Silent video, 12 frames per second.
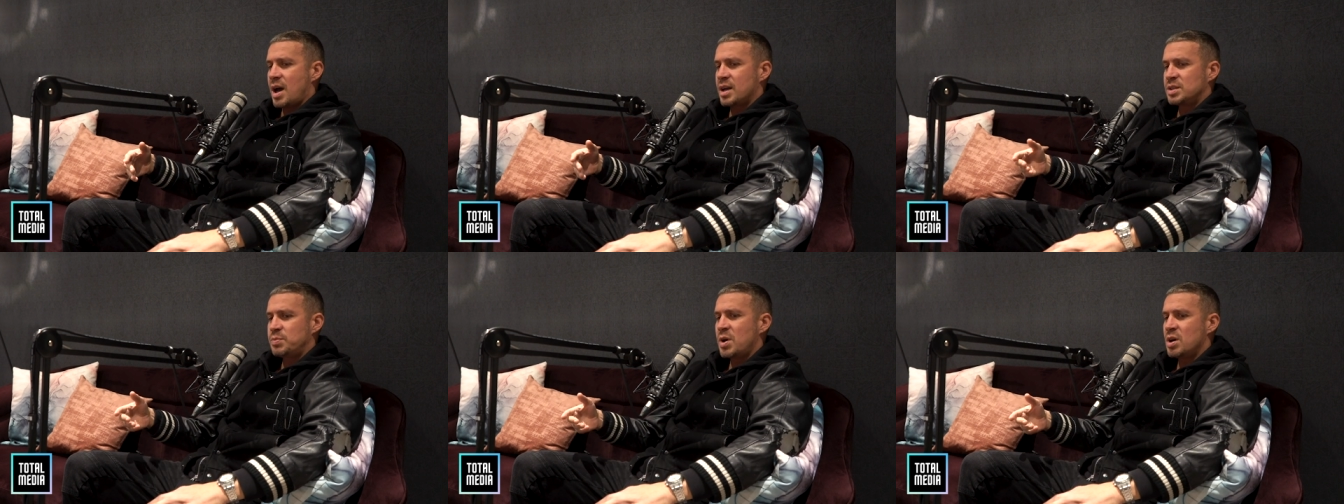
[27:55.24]
at
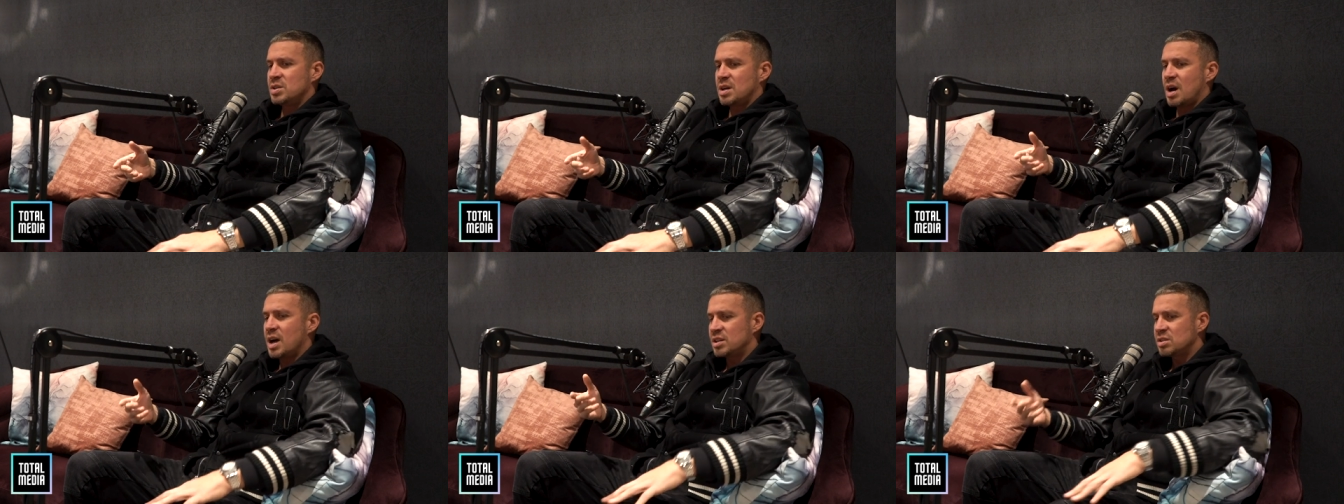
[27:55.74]
spurs
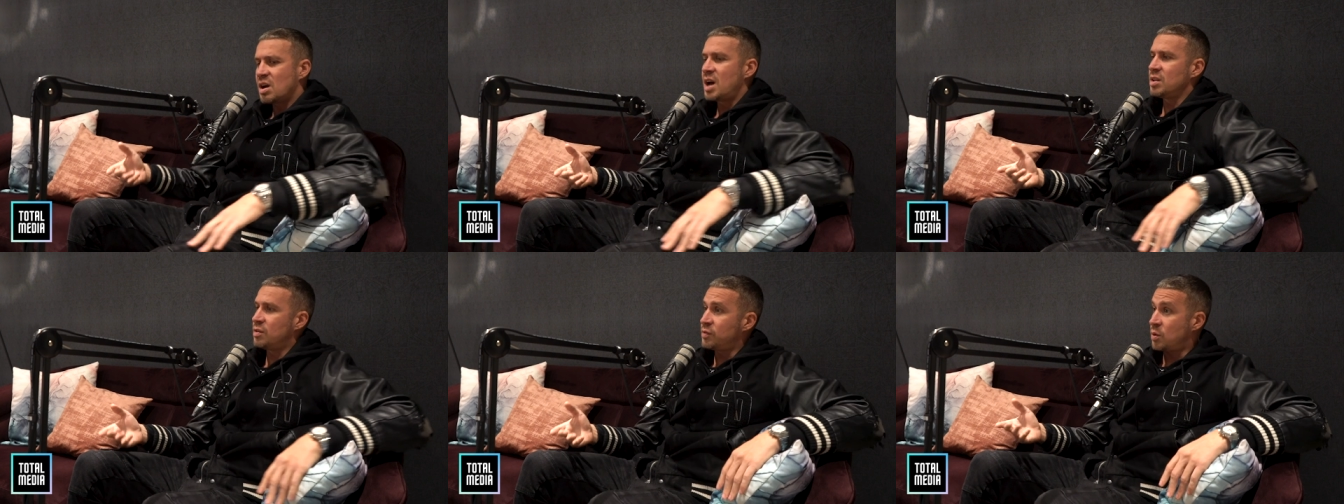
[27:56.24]
i
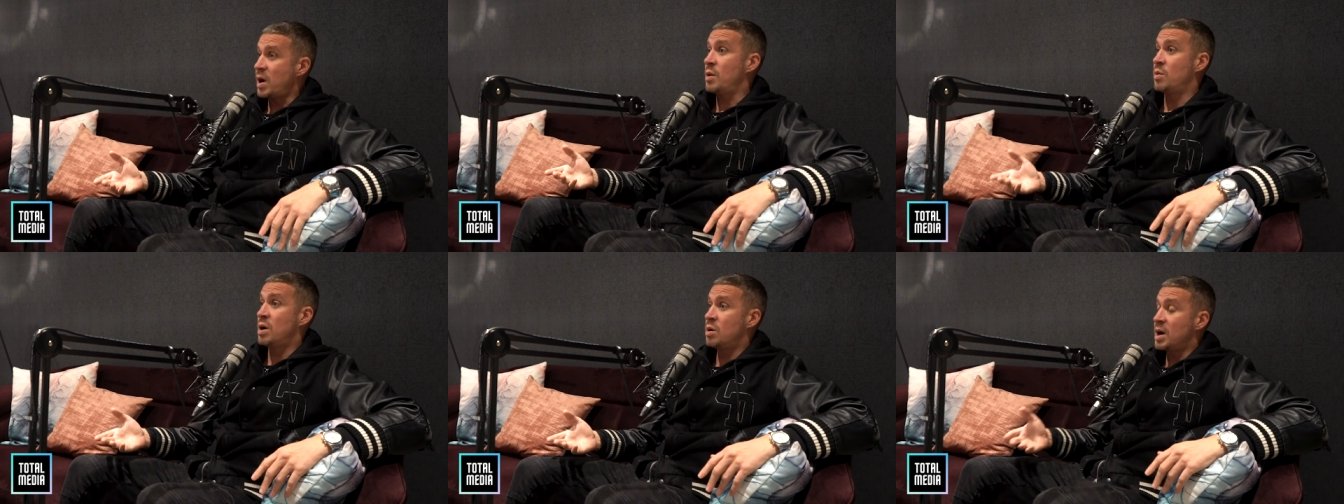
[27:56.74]
started off quite
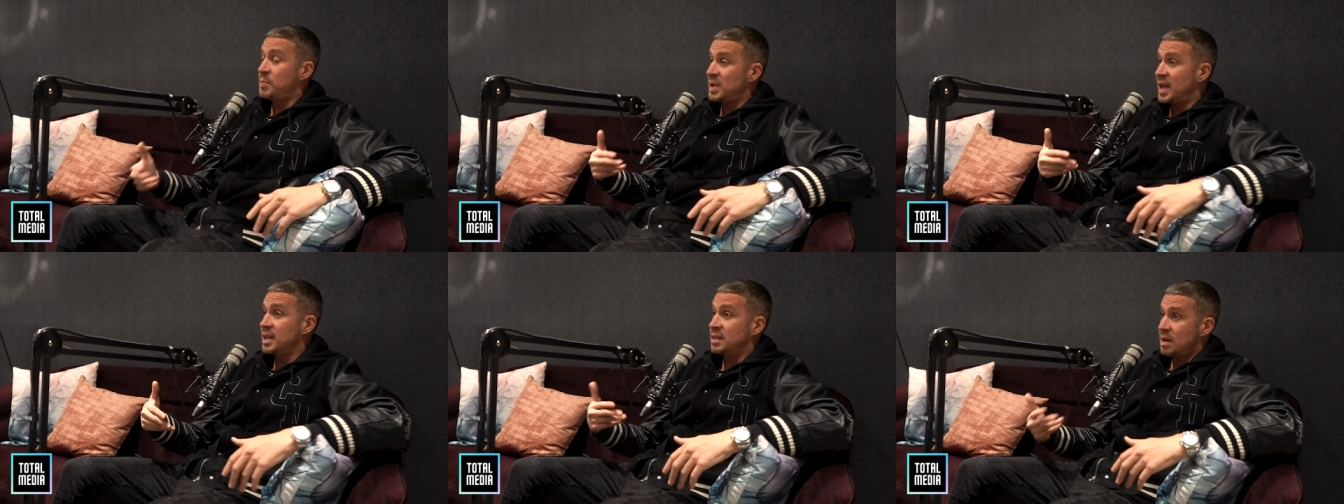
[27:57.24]
well i
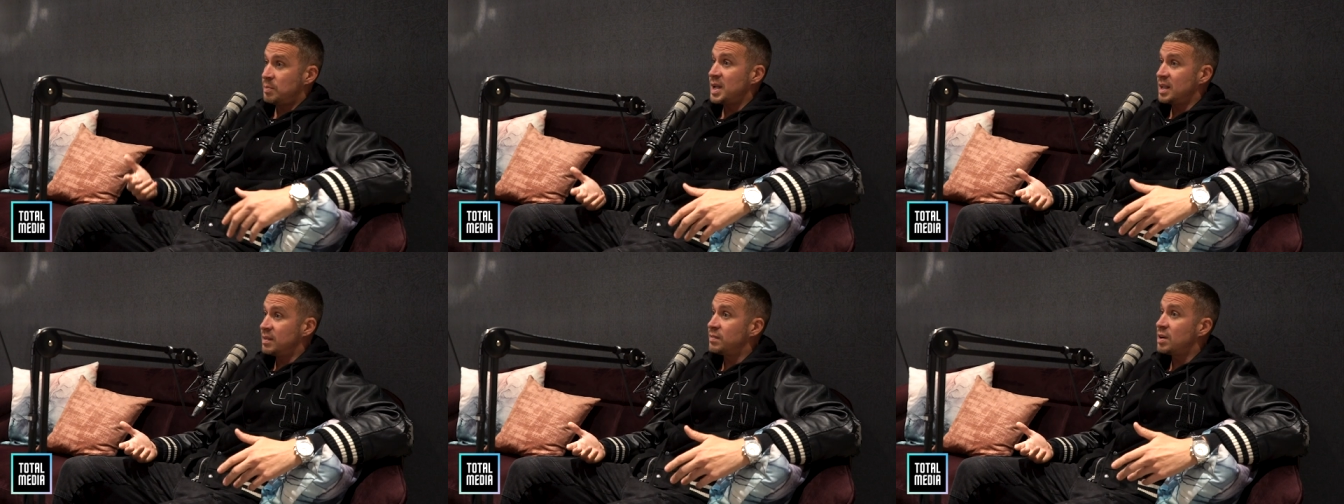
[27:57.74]
played
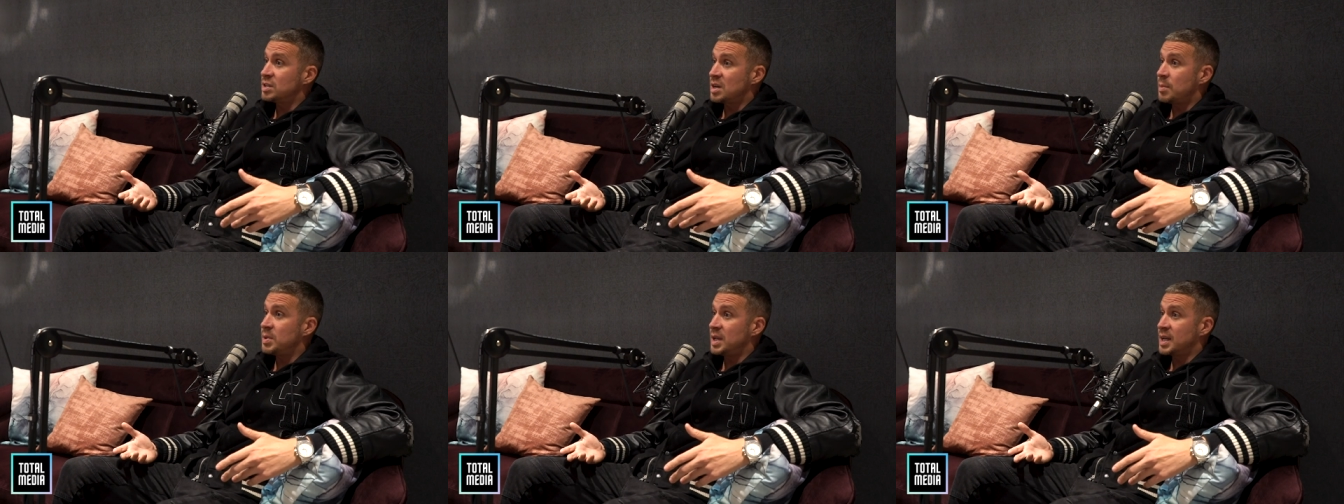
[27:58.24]
played the first
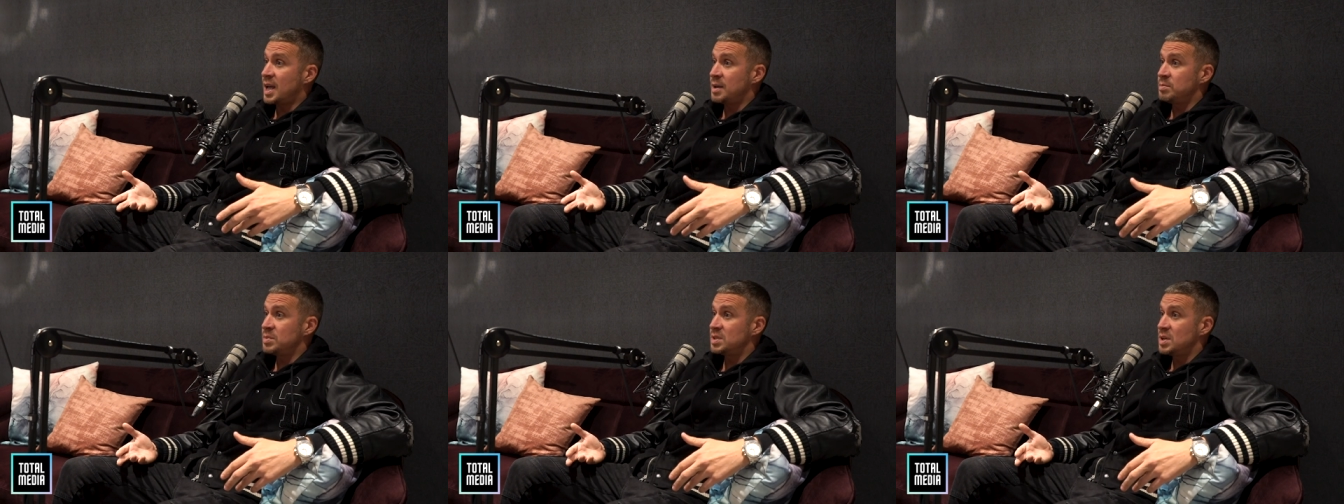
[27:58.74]
couple of
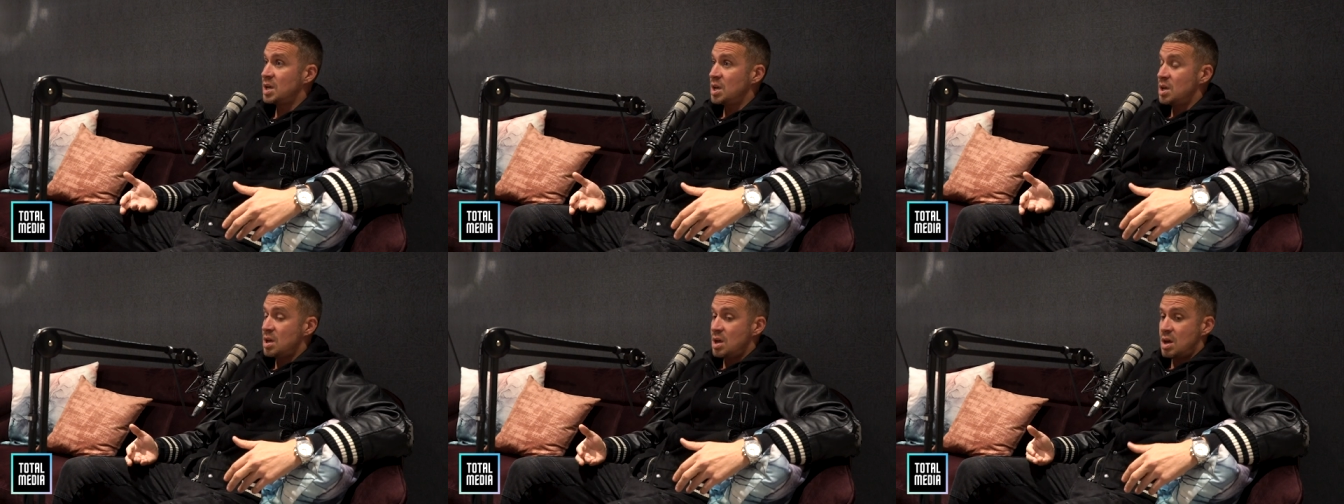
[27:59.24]
games
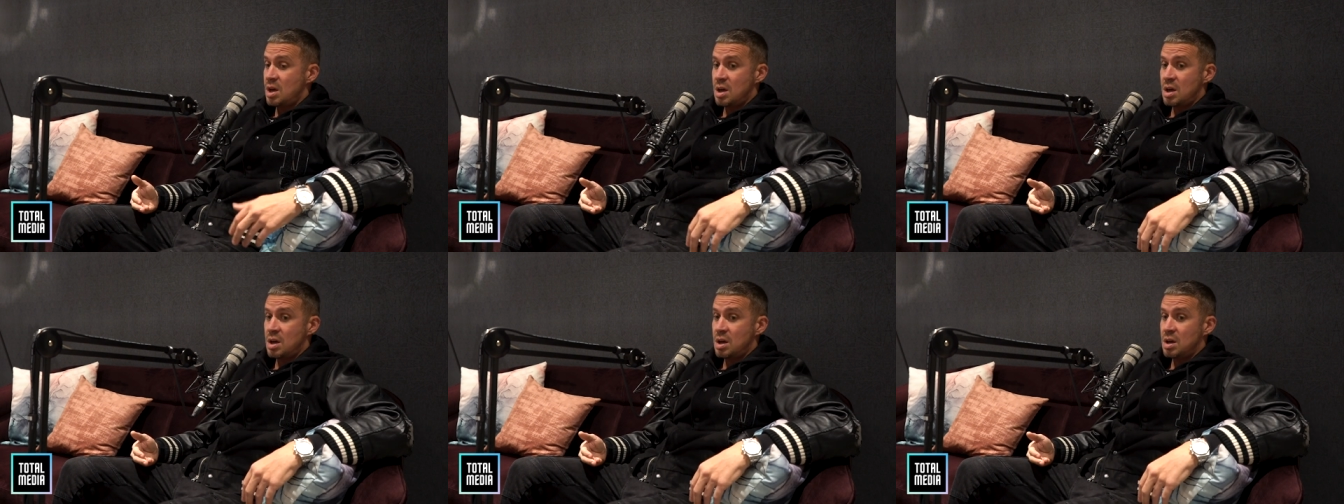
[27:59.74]
yeah.
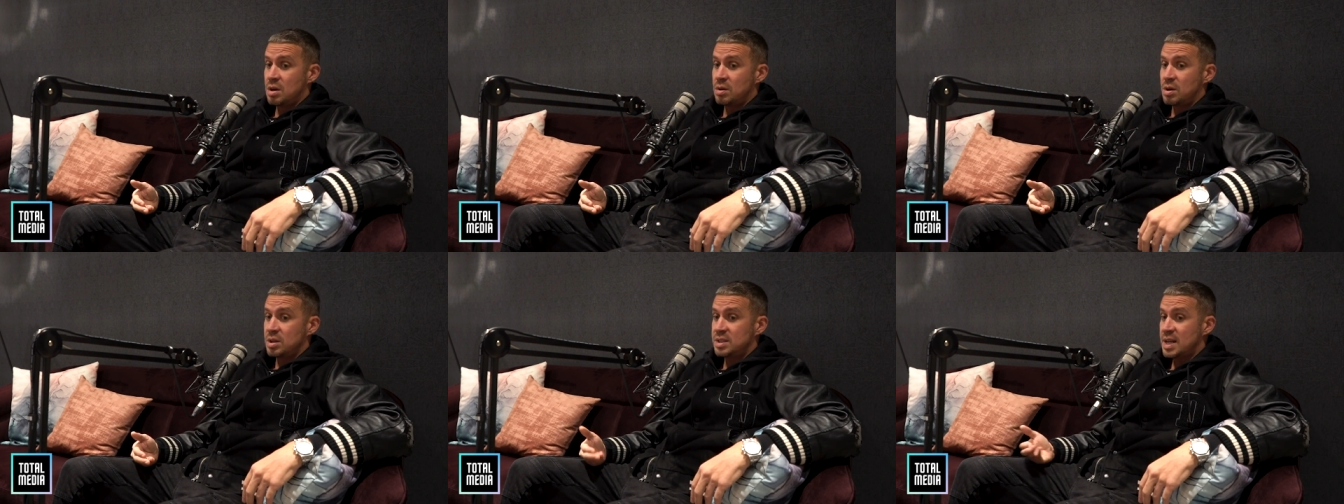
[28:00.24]
uh
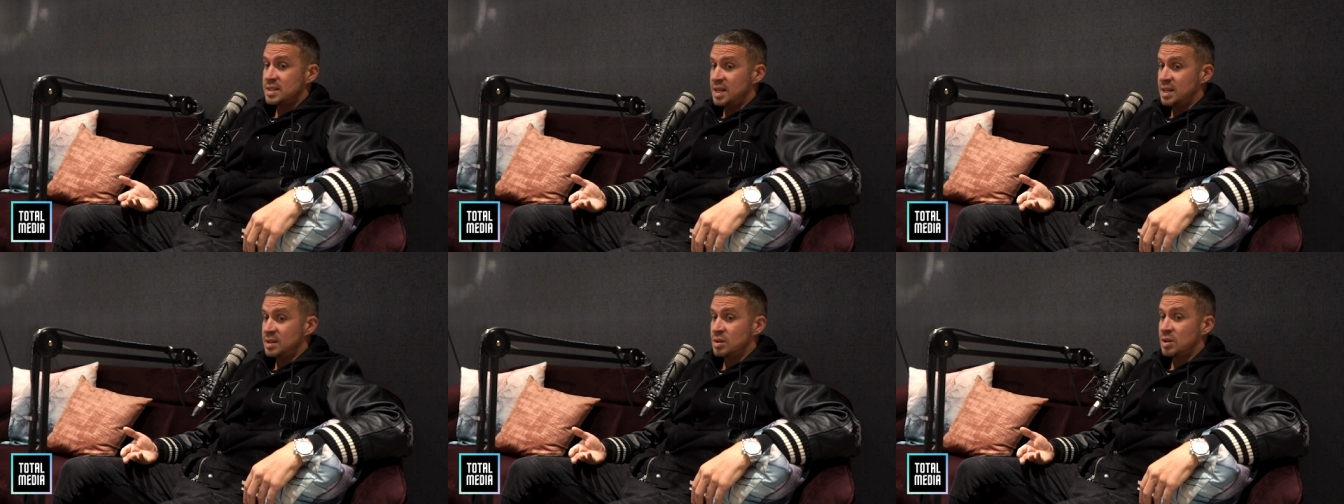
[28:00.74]

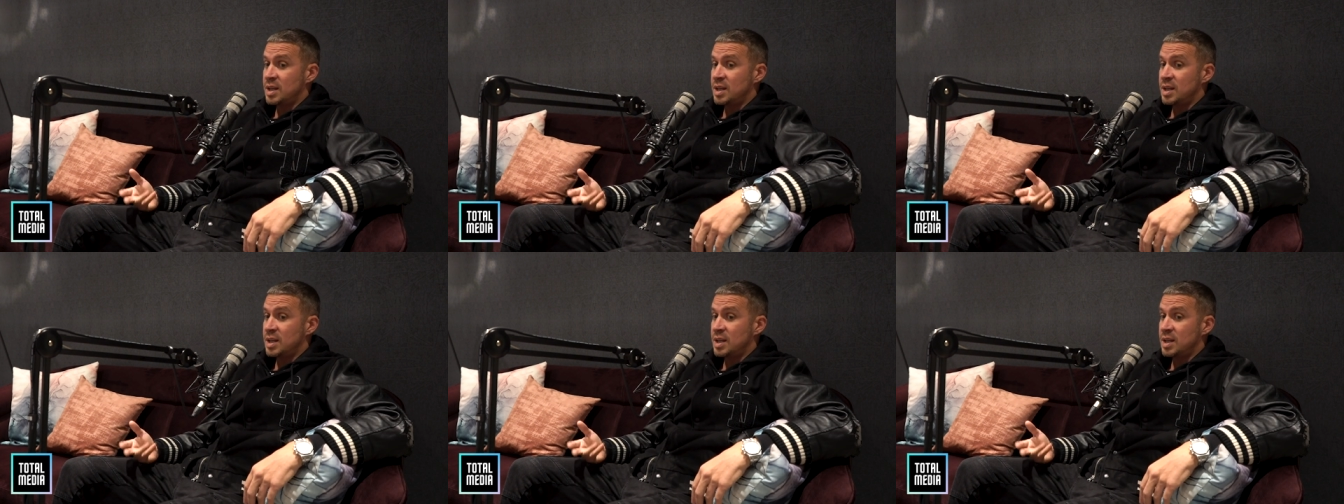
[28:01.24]
Santini got